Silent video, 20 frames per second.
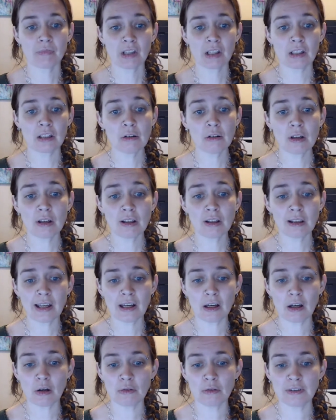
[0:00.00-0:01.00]
you can click
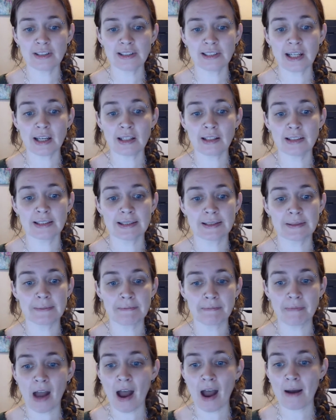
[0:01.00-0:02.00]
cone 6.
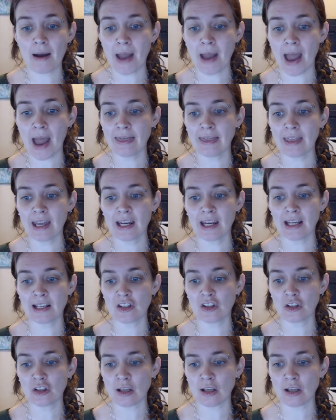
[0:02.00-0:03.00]
And then it's
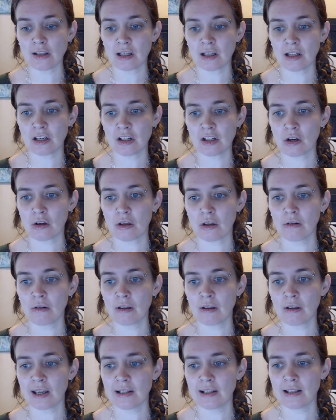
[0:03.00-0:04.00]
just going to show you
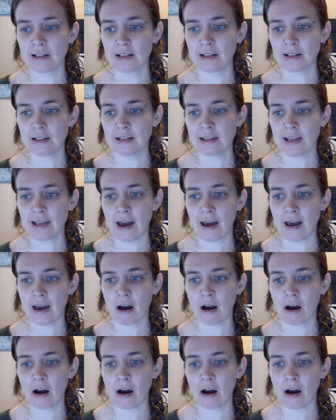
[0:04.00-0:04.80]
glazes that